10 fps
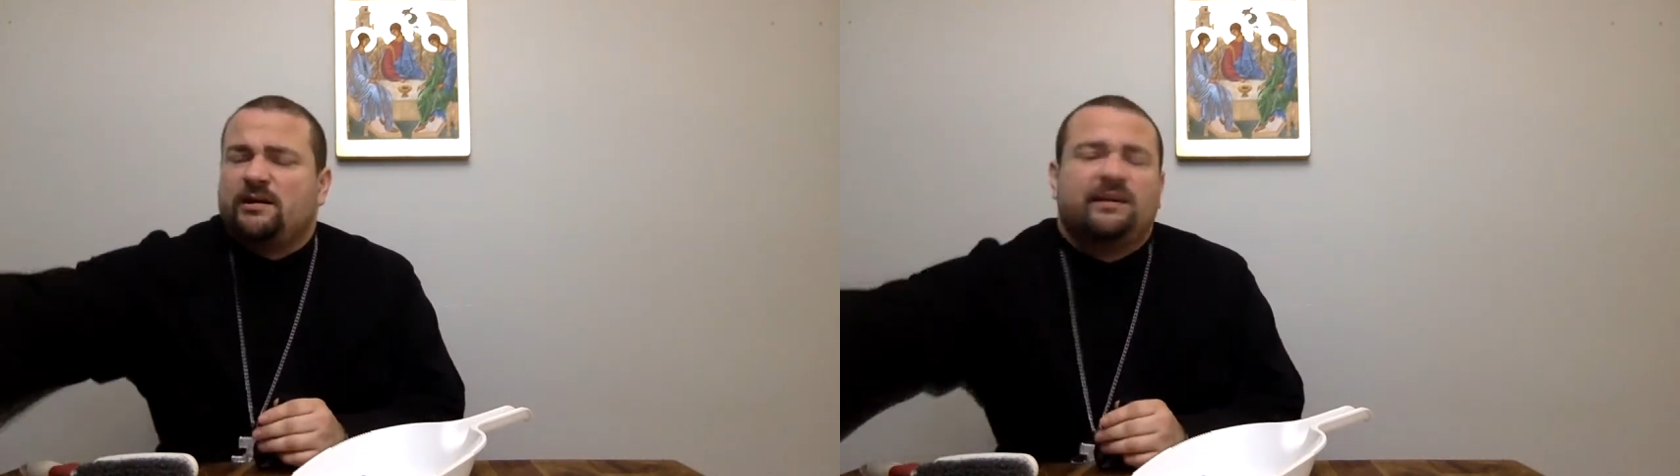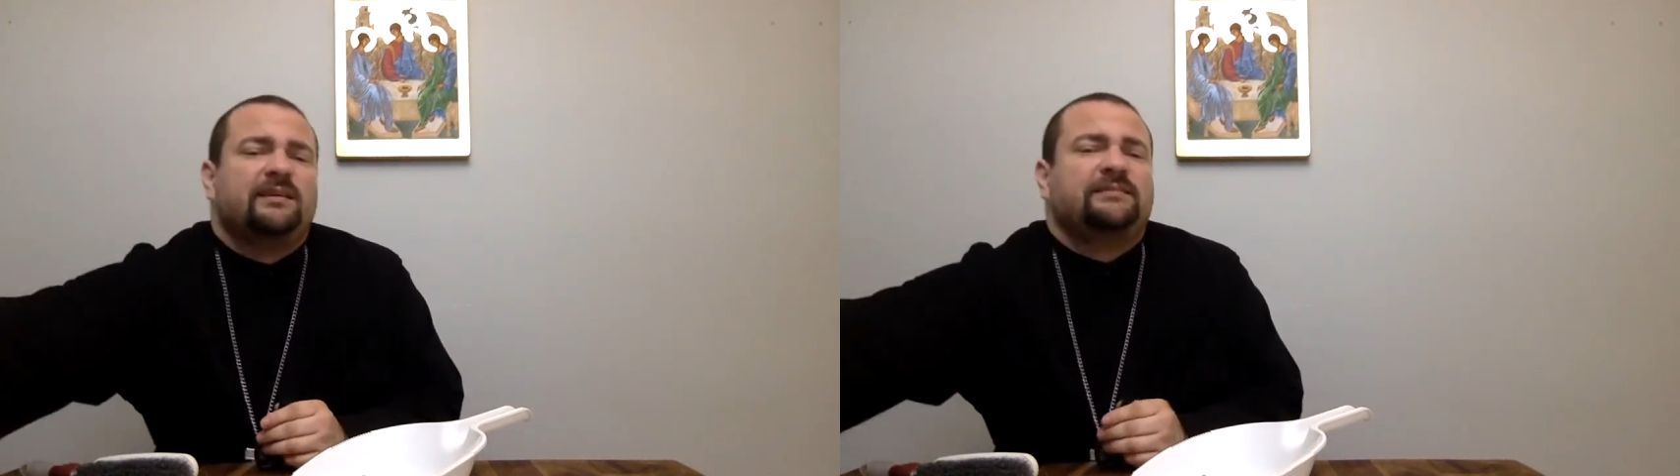
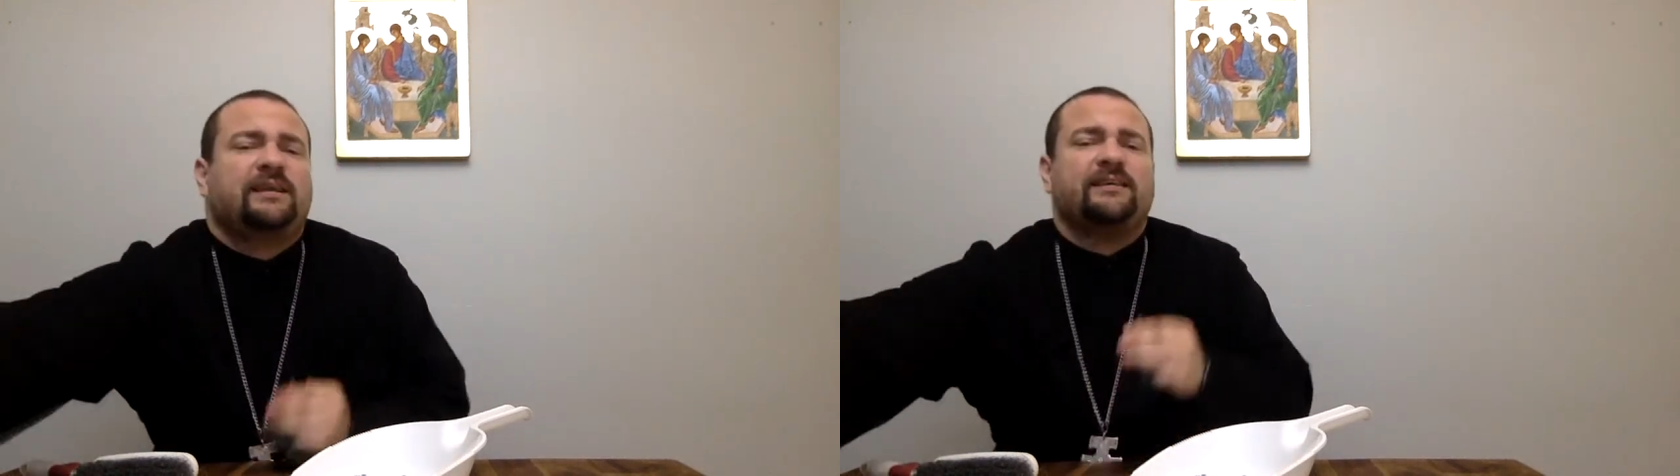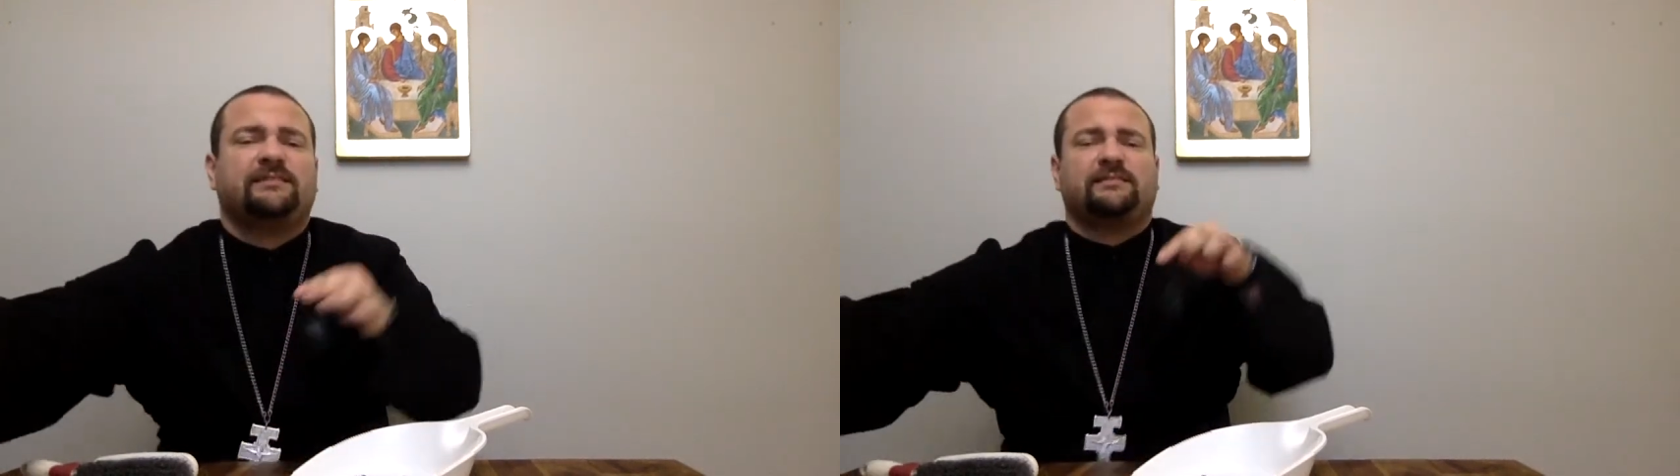In this
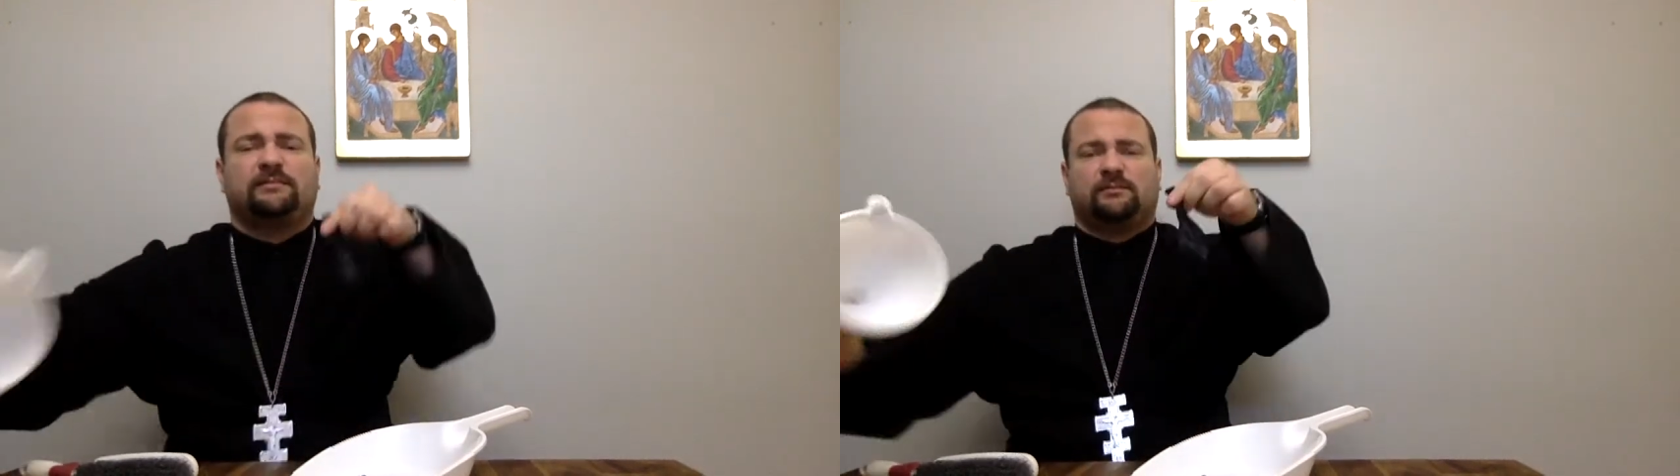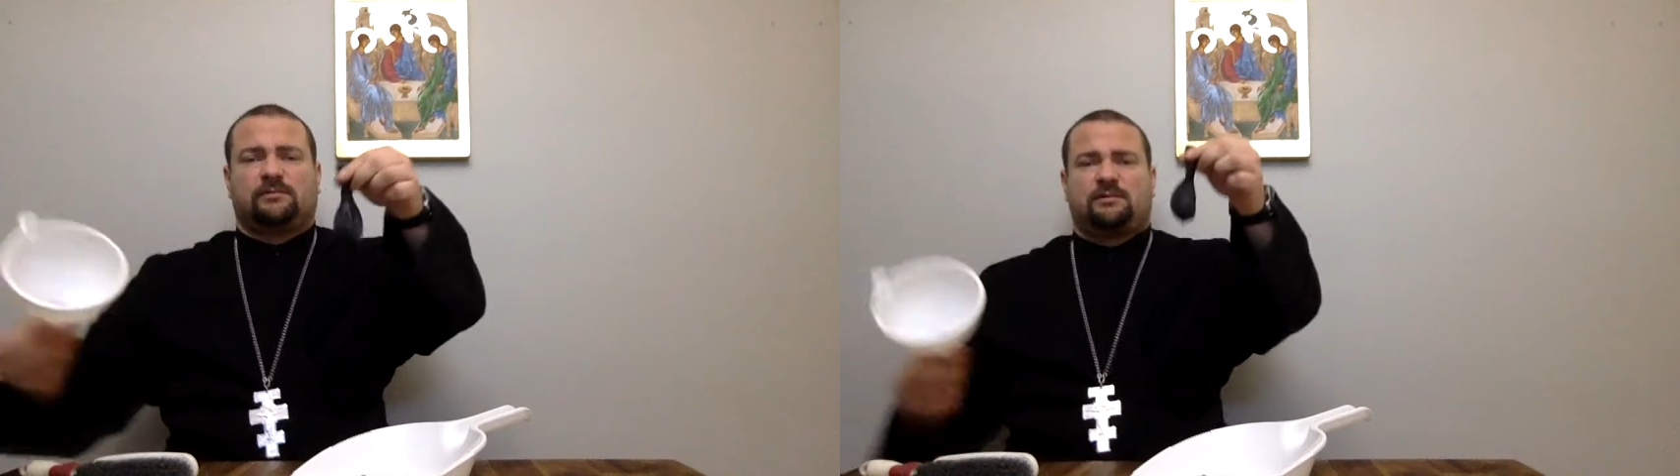case,
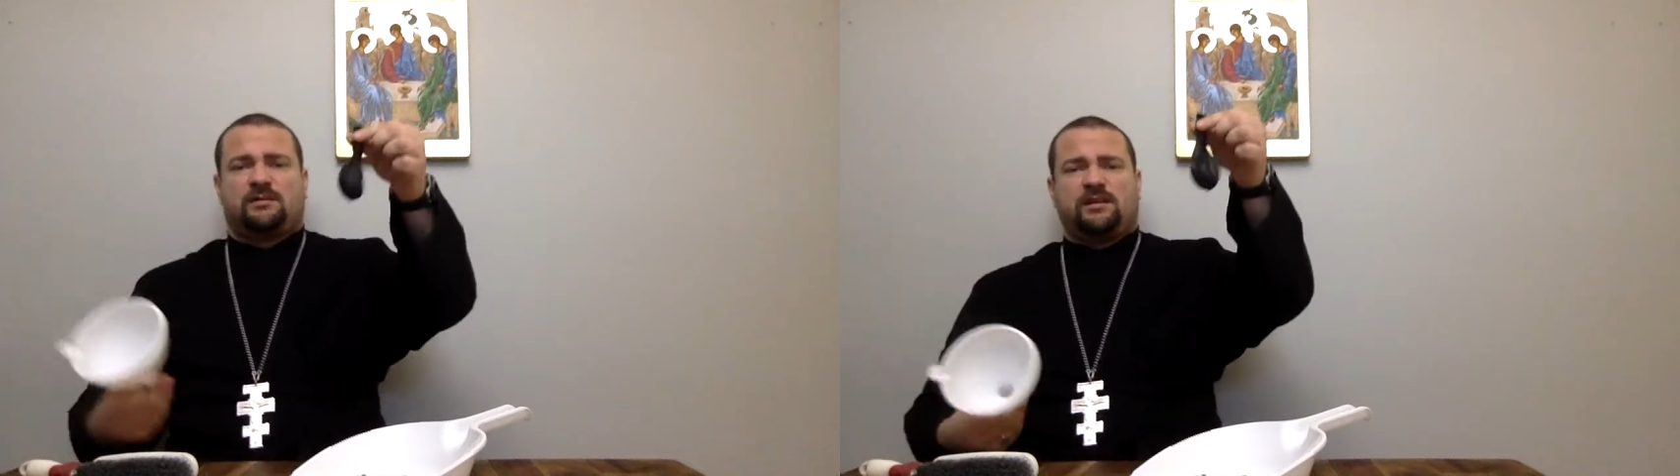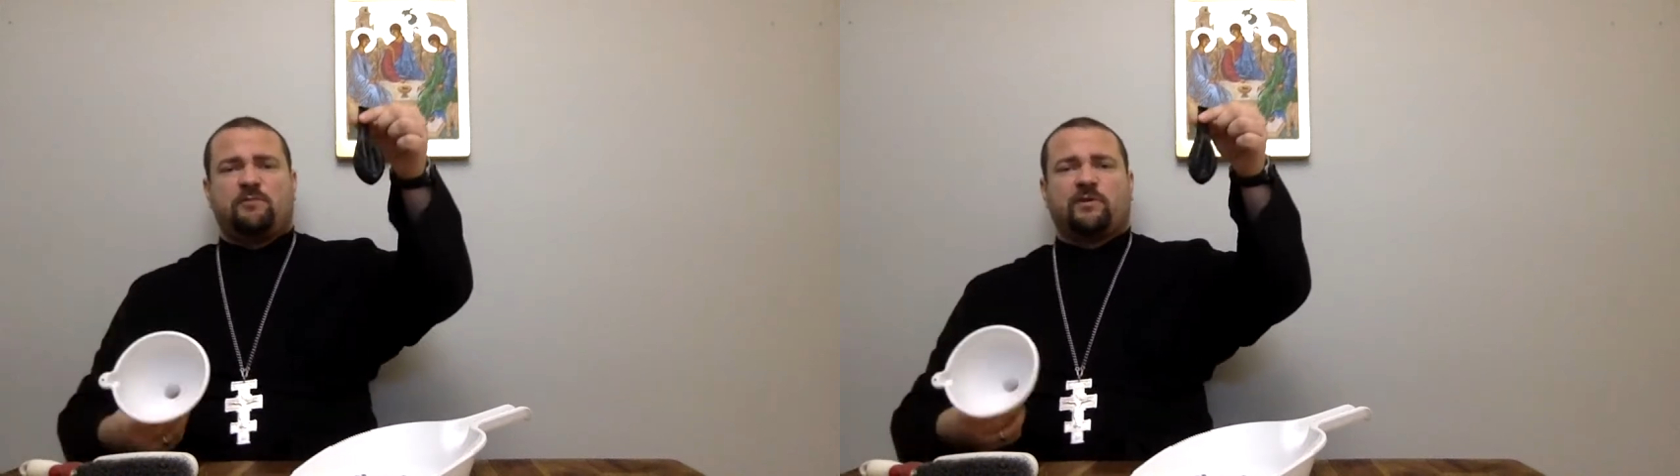
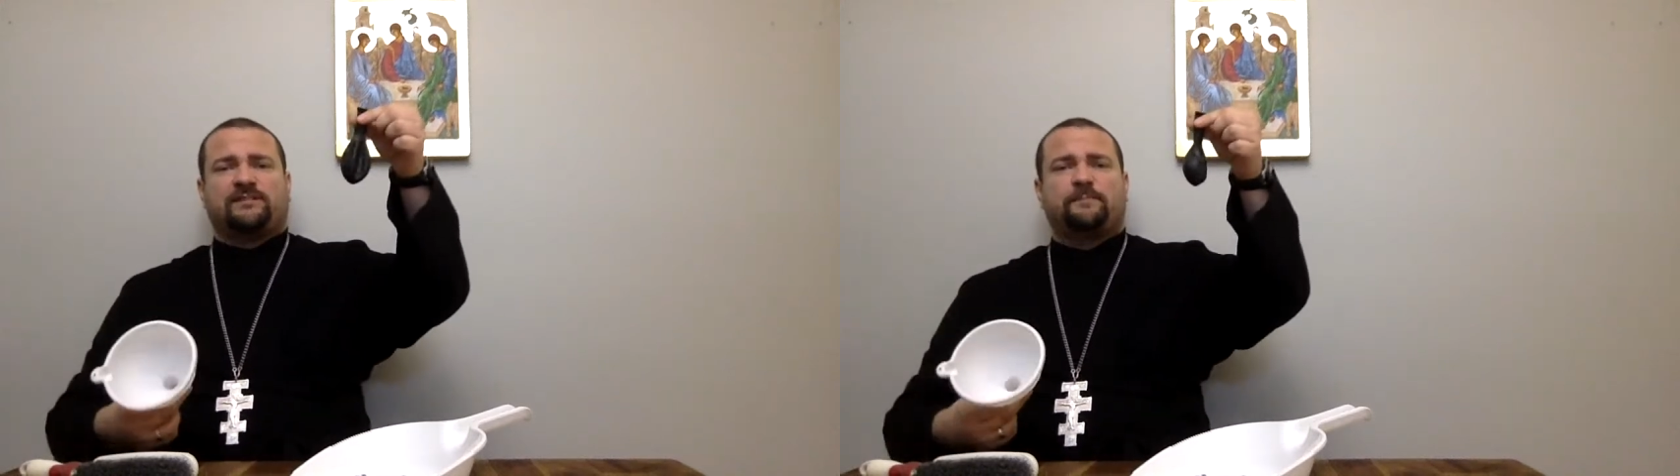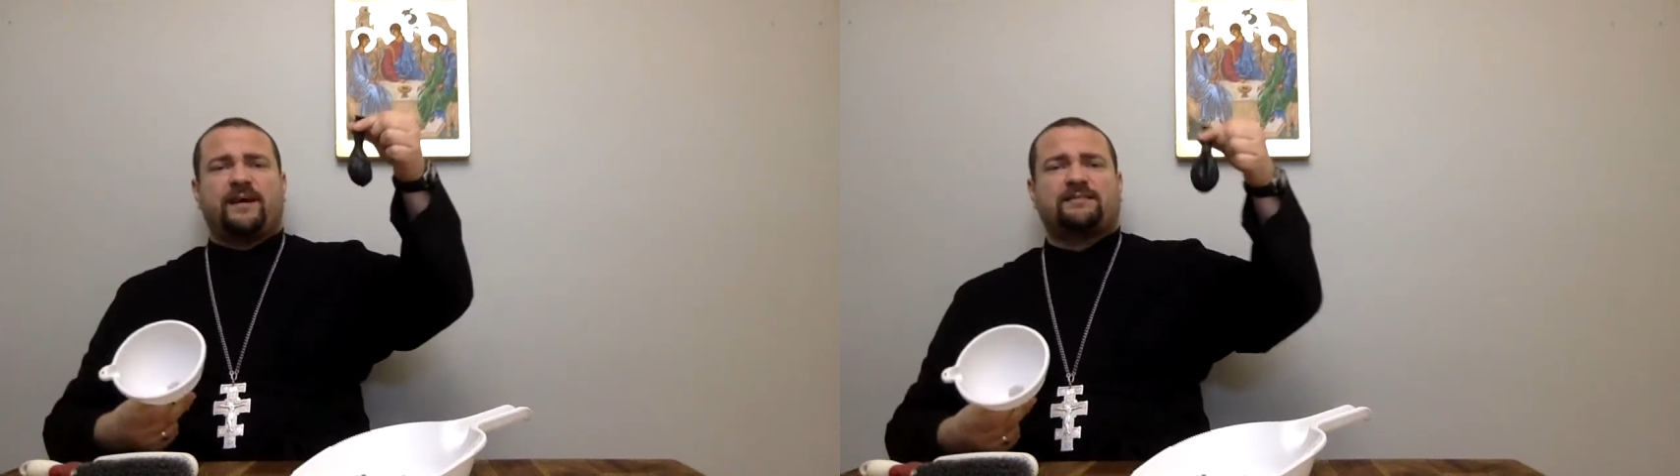it
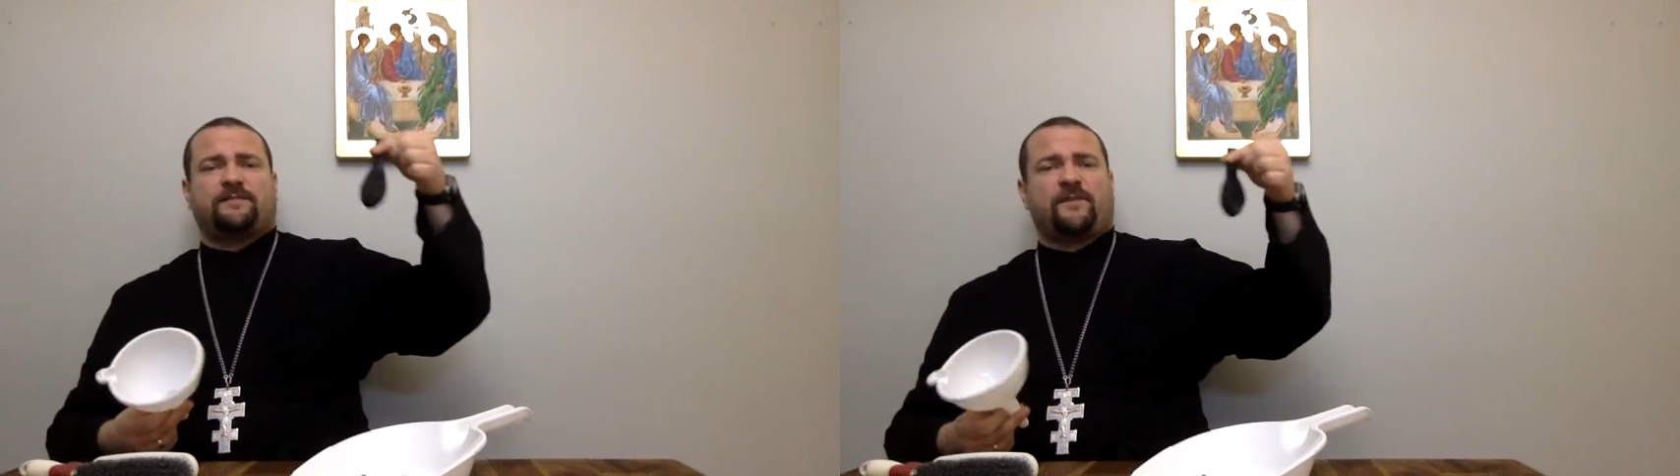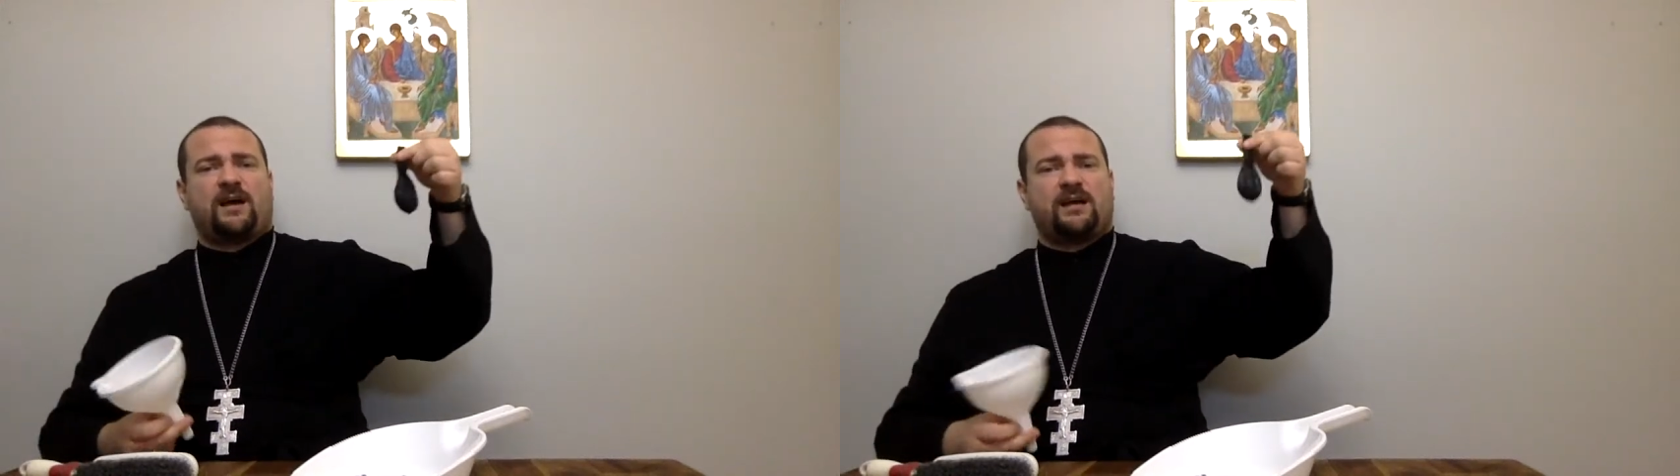works best
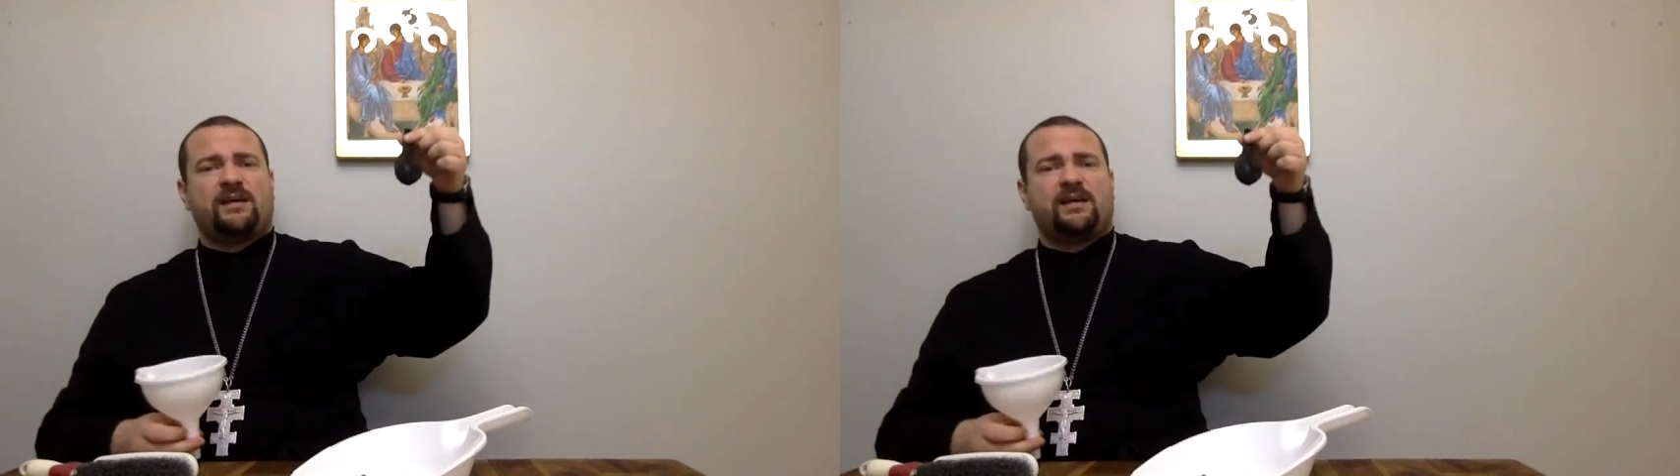if I